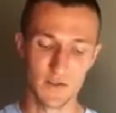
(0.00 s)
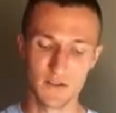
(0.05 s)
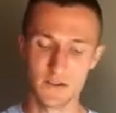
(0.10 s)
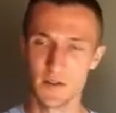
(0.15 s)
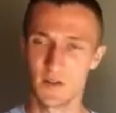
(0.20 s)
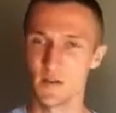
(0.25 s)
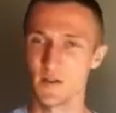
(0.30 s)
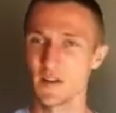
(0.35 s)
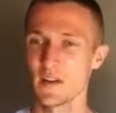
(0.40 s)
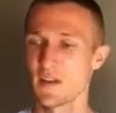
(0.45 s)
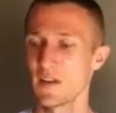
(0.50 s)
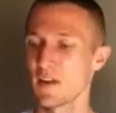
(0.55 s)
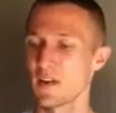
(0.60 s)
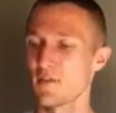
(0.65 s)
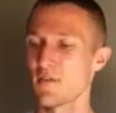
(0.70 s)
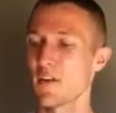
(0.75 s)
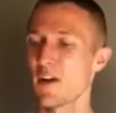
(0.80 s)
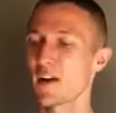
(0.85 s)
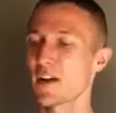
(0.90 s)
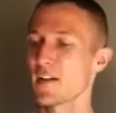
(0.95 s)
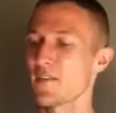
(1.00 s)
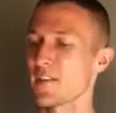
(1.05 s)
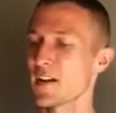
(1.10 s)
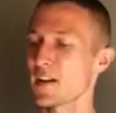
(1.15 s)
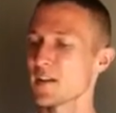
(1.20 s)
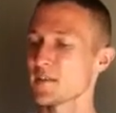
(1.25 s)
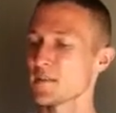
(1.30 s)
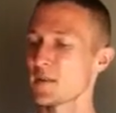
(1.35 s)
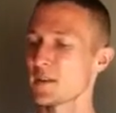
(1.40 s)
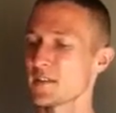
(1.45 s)
So a variety of
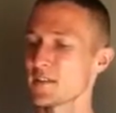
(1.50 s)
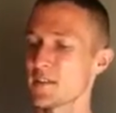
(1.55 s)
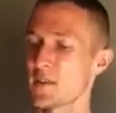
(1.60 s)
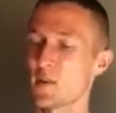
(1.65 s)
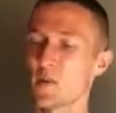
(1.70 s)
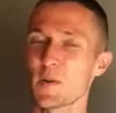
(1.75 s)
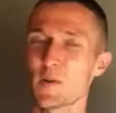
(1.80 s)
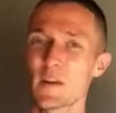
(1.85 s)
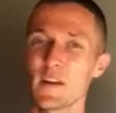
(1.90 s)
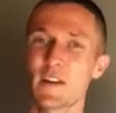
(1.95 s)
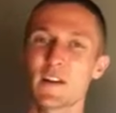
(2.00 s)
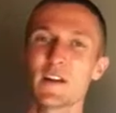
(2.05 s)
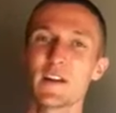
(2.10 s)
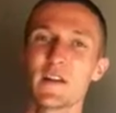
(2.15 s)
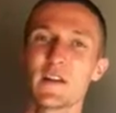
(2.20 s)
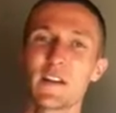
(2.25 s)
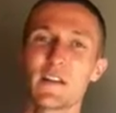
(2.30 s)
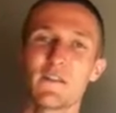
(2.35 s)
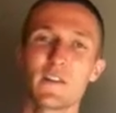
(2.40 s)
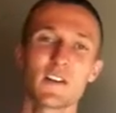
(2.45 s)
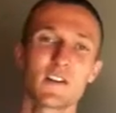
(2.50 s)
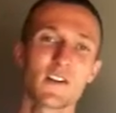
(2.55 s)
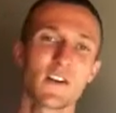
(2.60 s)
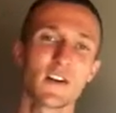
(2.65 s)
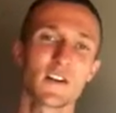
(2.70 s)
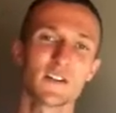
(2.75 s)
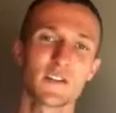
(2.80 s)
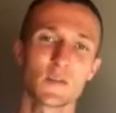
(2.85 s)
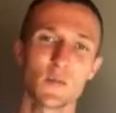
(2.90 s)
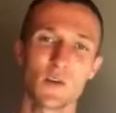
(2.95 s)
aspects there we could get even
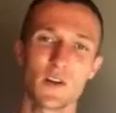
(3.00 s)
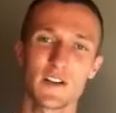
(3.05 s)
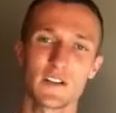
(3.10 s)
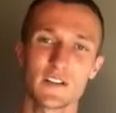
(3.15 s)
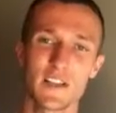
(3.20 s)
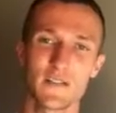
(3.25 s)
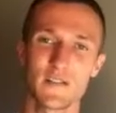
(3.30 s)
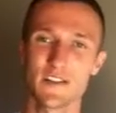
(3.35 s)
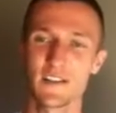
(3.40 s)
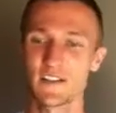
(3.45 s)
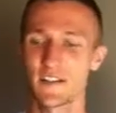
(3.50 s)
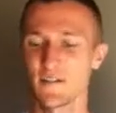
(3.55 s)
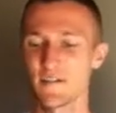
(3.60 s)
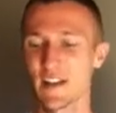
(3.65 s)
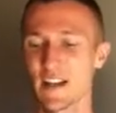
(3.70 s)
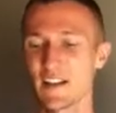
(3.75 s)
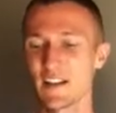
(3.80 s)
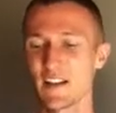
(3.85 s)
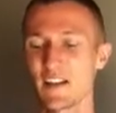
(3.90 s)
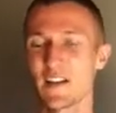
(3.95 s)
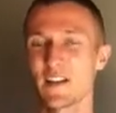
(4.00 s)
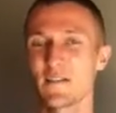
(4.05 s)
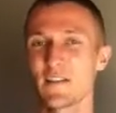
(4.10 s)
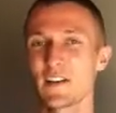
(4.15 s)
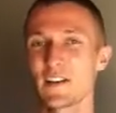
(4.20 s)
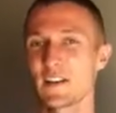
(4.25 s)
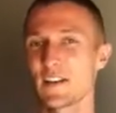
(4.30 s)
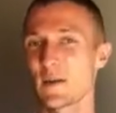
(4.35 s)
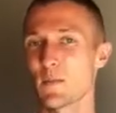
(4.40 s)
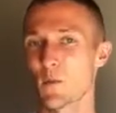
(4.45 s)
across some more activities of daily living
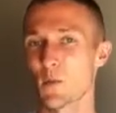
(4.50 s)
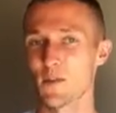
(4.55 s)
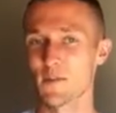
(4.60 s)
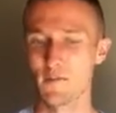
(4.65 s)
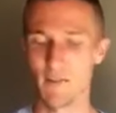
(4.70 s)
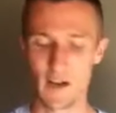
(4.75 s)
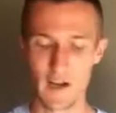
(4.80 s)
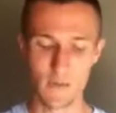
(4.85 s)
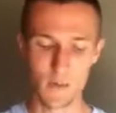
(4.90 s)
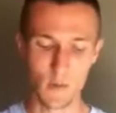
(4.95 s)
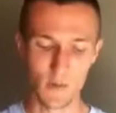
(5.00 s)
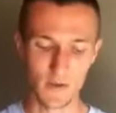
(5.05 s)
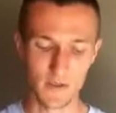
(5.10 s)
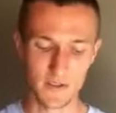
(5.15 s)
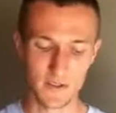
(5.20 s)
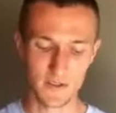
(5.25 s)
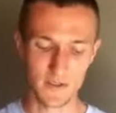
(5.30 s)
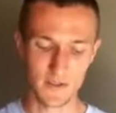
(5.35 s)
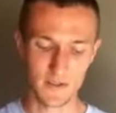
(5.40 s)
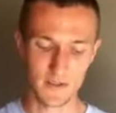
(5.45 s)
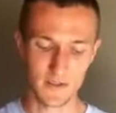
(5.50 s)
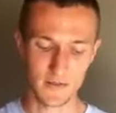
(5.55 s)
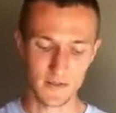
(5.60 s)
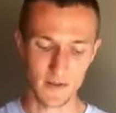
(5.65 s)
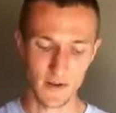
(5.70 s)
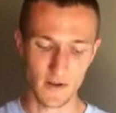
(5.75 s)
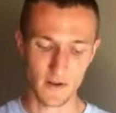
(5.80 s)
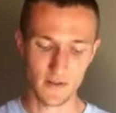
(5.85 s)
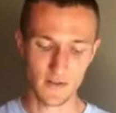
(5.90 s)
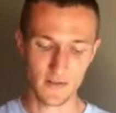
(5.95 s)
to get more fine motor skills
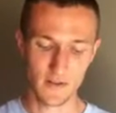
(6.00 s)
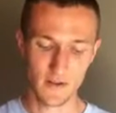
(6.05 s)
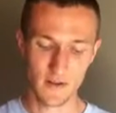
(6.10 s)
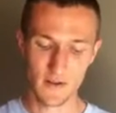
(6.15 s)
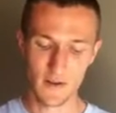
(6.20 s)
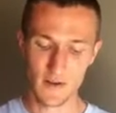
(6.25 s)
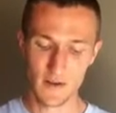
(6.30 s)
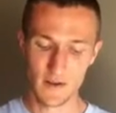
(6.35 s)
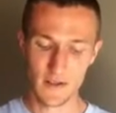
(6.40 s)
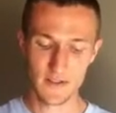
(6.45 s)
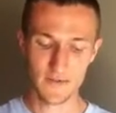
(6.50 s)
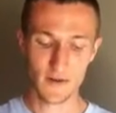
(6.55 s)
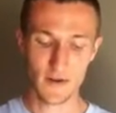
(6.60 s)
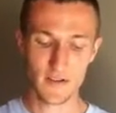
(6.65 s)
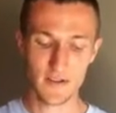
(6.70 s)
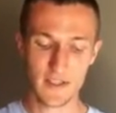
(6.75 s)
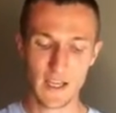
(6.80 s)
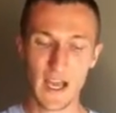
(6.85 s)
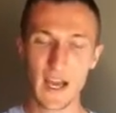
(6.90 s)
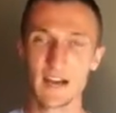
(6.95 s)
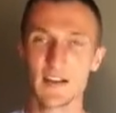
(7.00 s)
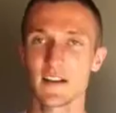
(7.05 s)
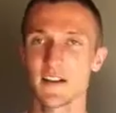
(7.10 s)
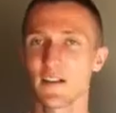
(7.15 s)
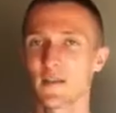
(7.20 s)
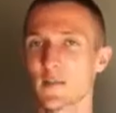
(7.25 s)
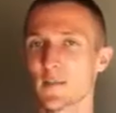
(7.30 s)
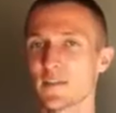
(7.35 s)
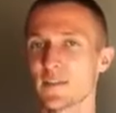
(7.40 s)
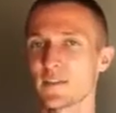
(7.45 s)
involved. As far as
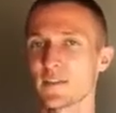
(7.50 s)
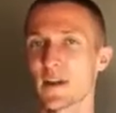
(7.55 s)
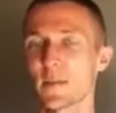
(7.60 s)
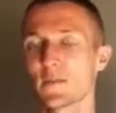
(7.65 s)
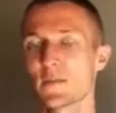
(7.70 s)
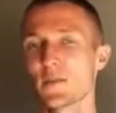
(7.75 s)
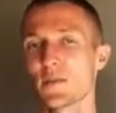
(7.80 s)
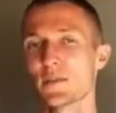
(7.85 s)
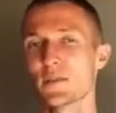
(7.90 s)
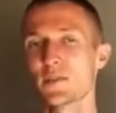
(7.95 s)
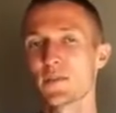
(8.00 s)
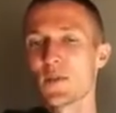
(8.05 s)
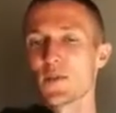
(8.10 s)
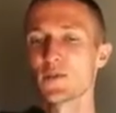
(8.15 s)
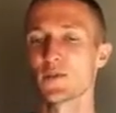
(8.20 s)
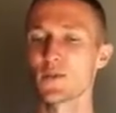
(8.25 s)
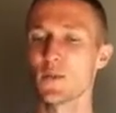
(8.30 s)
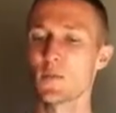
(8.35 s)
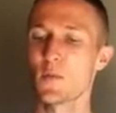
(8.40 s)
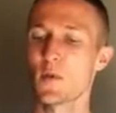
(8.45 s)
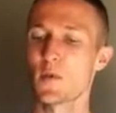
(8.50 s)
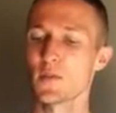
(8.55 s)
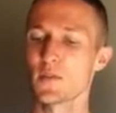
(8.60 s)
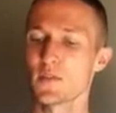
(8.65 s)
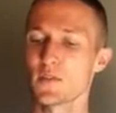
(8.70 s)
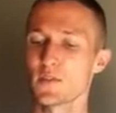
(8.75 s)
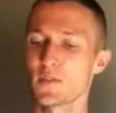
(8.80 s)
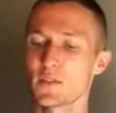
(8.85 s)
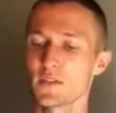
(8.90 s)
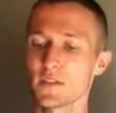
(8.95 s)
cognitive, perceptual, and social
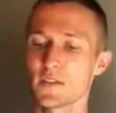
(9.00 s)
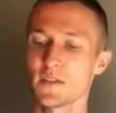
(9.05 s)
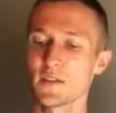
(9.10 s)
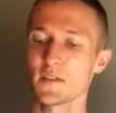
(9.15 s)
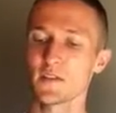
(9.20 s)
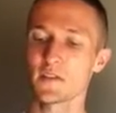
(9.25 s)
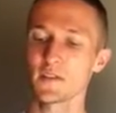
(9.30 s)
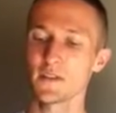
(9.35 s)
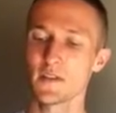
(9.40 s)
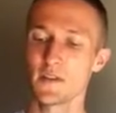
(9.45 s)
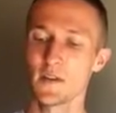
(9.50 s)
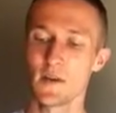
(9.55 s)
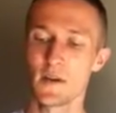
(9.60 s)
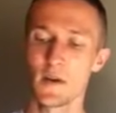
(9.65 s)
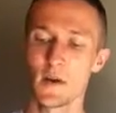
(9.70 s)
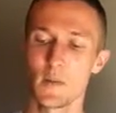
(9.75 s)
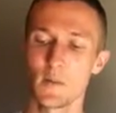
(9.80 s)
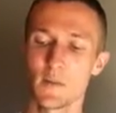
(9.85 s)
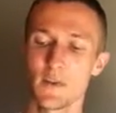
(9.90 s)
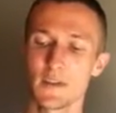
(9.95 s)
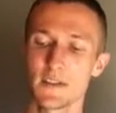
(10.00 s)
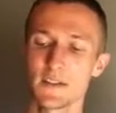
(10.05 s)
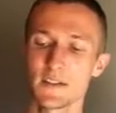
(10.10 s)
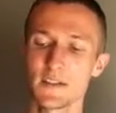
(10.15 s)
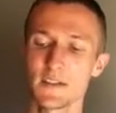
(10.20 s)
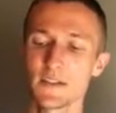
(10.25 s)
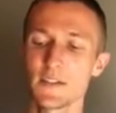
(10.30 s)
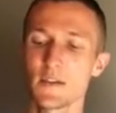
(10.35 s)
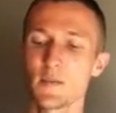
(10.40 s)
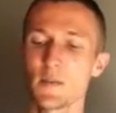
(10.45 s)
emotional skills, play
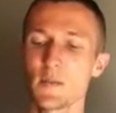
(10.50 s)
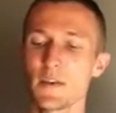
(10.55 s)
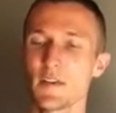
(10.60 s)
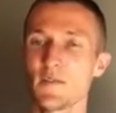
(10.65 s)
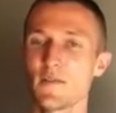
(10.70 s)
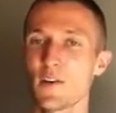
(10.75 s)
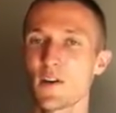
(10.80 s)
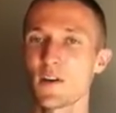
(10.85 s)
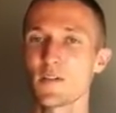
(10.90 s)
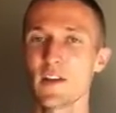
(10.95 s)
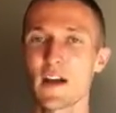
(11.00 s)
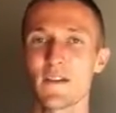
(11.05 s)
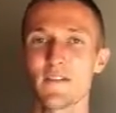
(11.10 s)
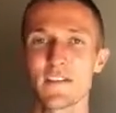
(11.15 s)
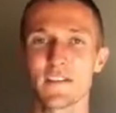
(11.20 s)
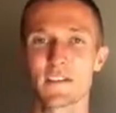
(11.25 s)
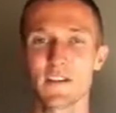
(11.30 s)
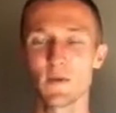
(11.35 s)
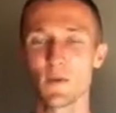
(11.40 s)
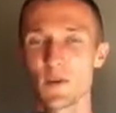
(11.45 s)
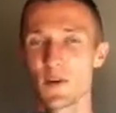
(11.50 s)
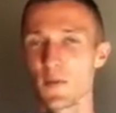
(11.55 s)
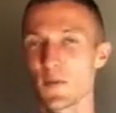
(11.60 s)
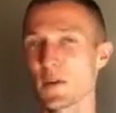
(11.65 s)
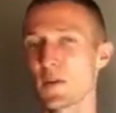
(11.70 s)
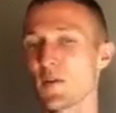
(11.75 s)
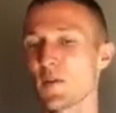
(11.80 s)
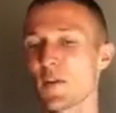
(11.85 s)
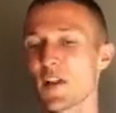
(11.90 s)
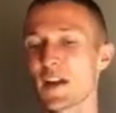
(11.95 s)
skills that would be involved, obviously we're going to
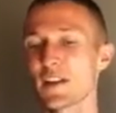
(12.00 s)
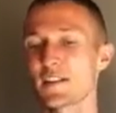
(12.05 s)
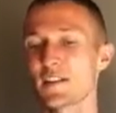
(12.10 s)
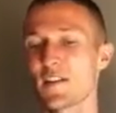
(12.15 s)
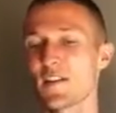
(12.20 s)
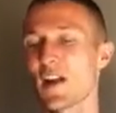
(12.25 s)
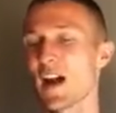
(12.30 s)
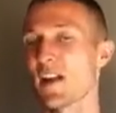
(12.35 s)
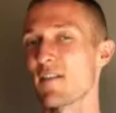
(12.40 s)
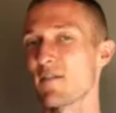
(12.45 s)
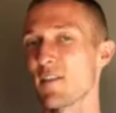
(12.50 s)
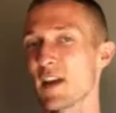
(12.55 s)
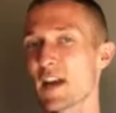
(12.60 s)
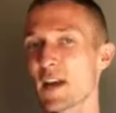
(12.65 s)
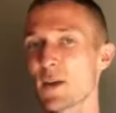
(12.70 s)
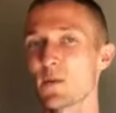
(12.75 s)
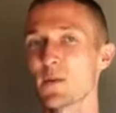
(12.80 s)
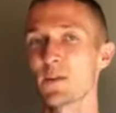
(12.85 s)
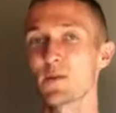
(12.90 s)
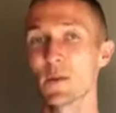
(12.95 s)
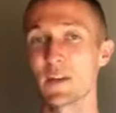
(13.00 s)
be utilizing a lot of language.